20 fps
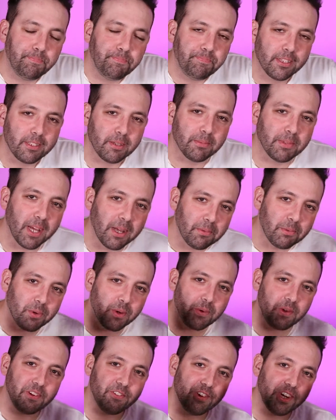Sometimes when
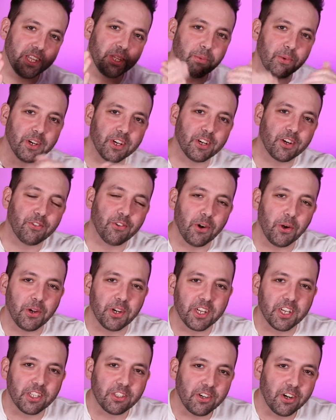we really want to grow on
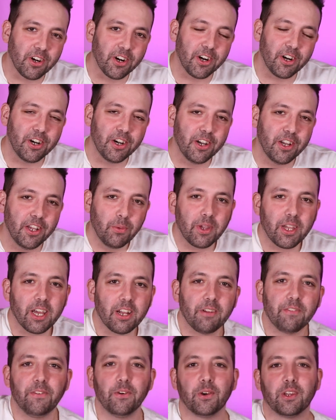a guitar, we gotta
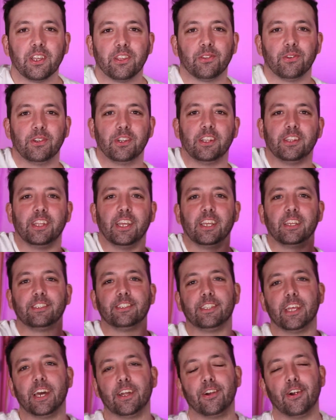focus on the things
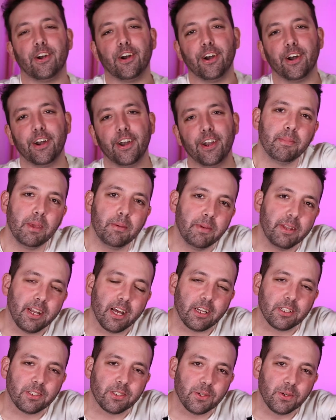that are maybe
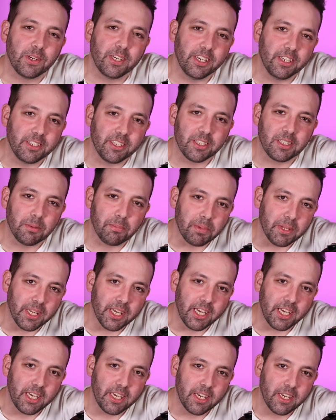not so easy to
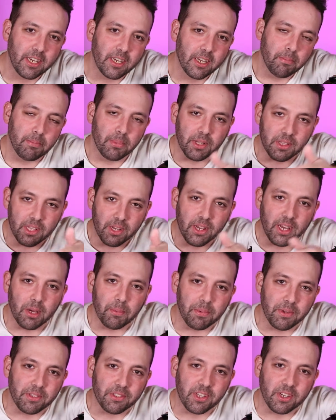play, but they'll
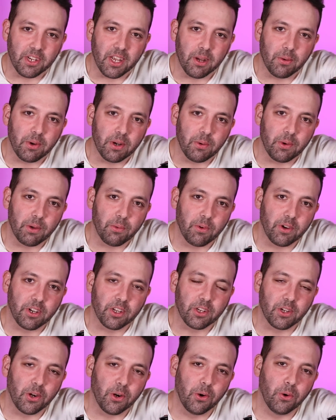help us to get where we want to
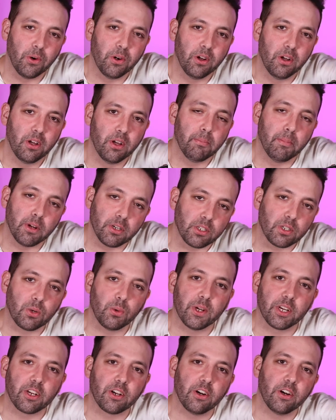go much
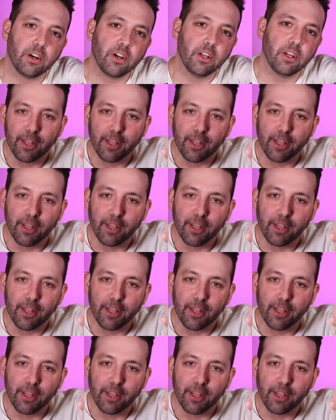quicker.